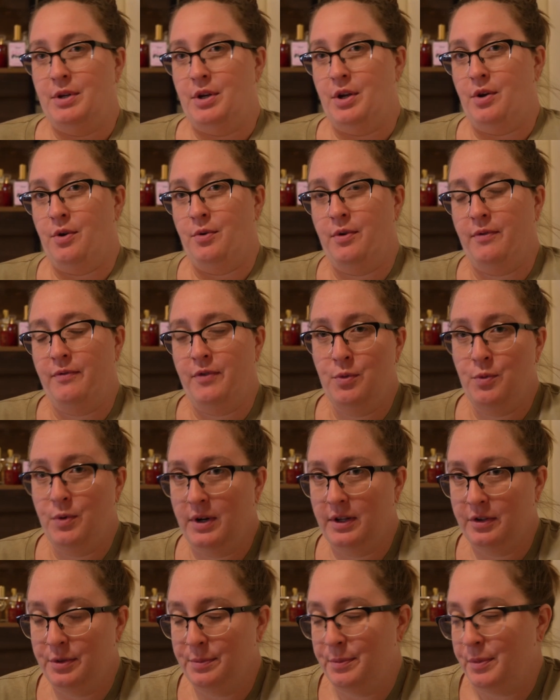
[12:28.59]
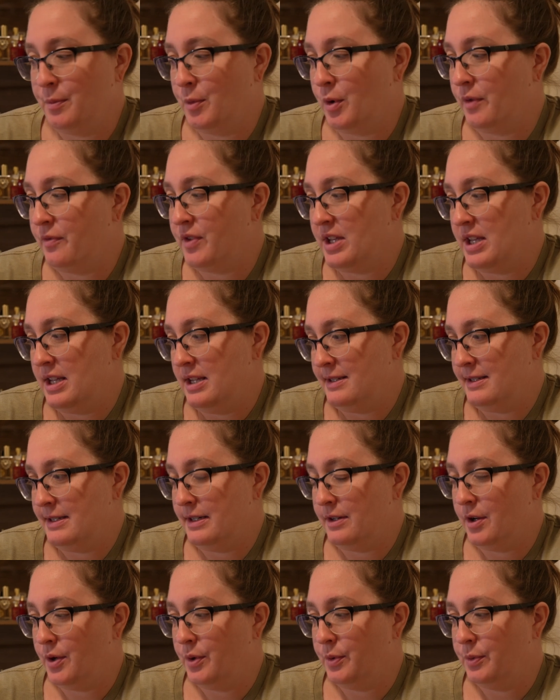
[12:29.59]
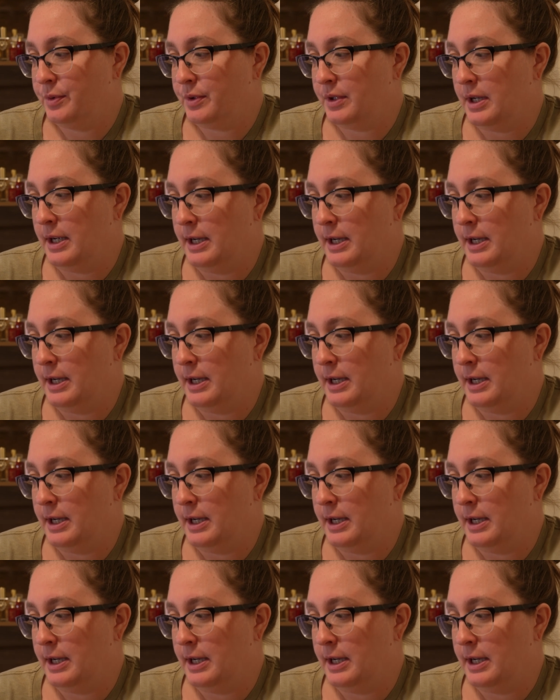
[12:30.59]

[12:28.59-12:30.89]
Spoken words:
you know, if you want a little bit more of the yeasty note.